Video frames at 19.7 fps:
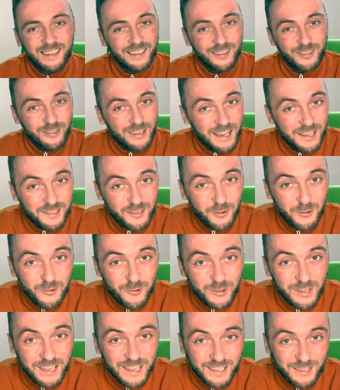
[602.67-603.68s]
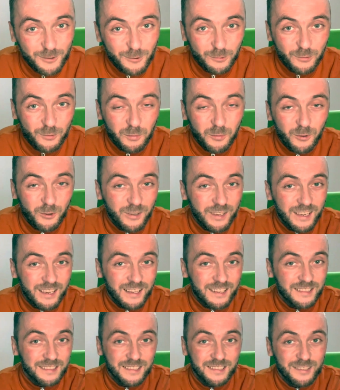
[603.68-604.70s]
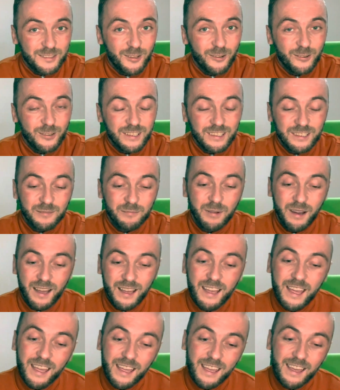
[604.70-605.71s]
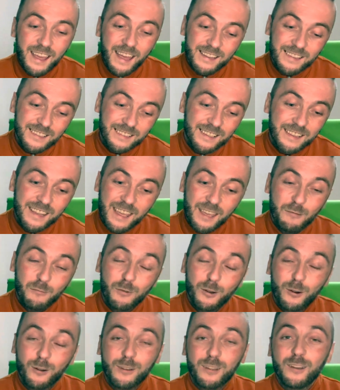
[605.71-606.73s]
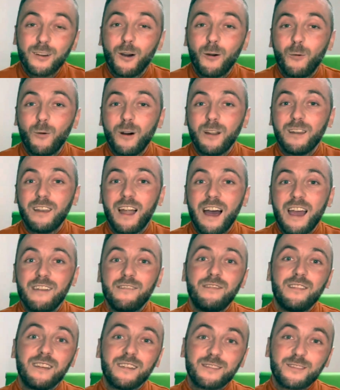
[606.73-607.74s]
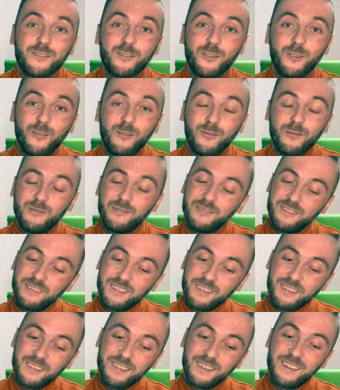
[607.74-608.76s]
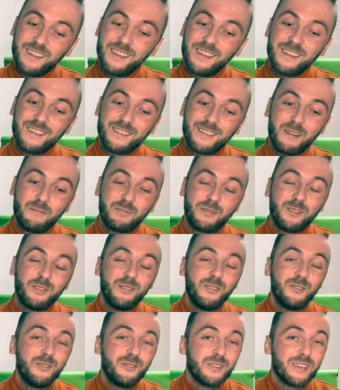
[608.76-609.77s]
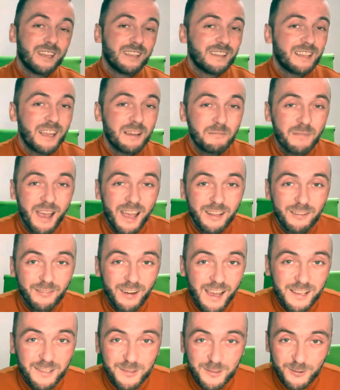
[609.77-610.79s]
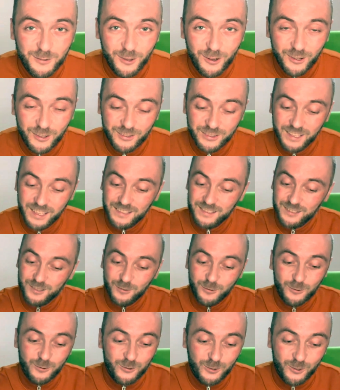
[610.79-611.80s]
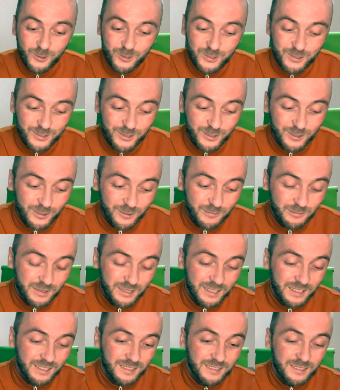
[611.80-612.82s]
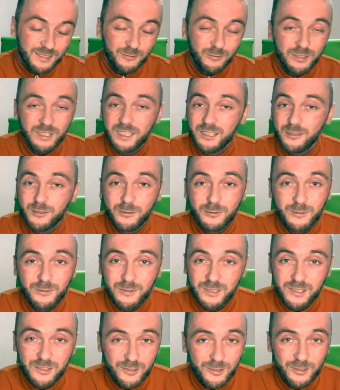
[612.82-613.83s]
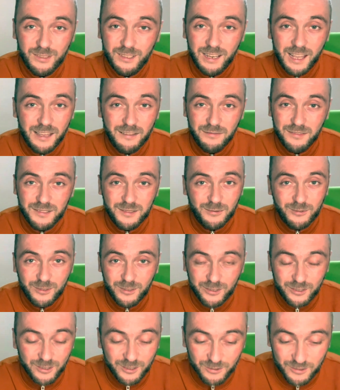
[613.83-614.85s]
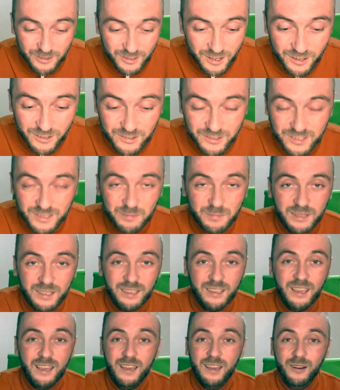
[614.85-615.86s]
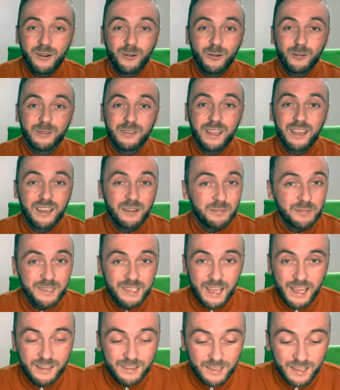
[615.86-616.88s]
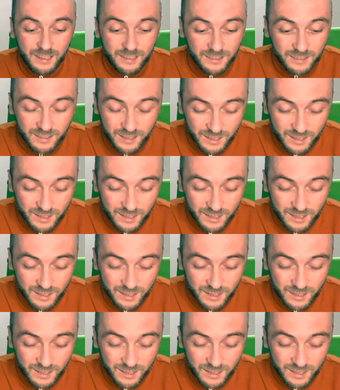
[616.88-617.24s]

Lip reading: you guys don't drink and don't smoke here, yeah, because it's not good, but end of the day, we only got one life here, so it's up to you. You can take my advice or not, that's your choice, you know, because we need to enjoy the life as well, you know. You can't just be all day upset and